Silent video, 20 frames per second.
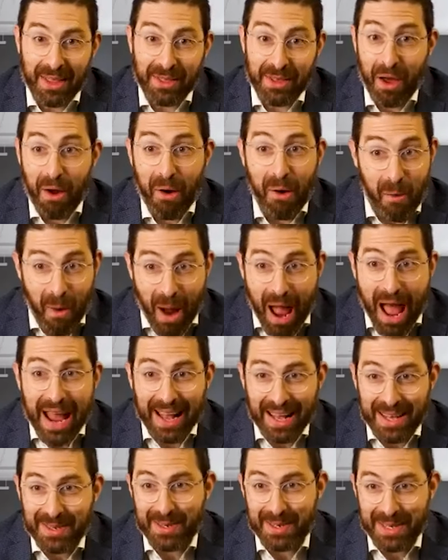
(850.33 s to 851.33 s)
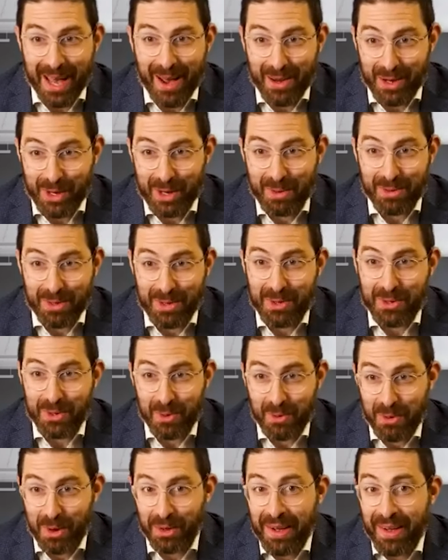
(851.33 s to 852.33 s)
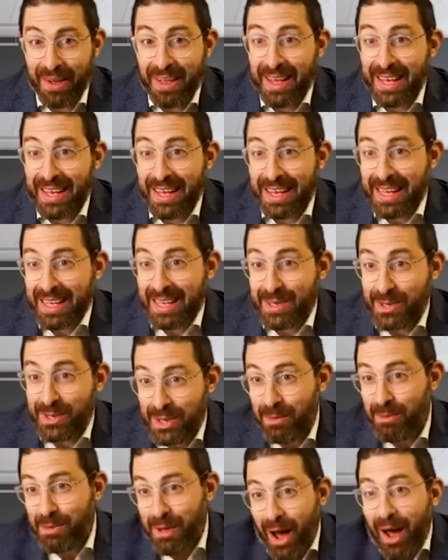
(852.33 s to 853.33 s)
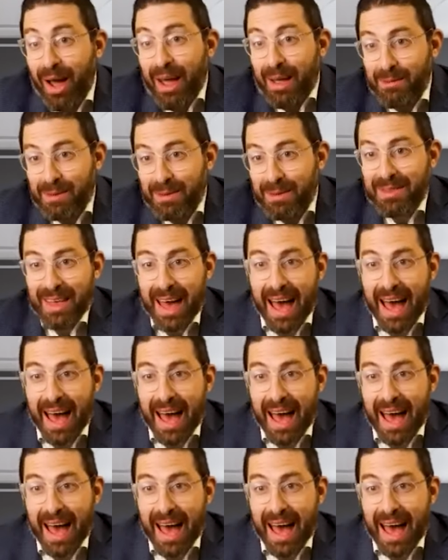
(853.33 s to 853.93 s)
and the achrayas is how Hashem sees the world, sometimes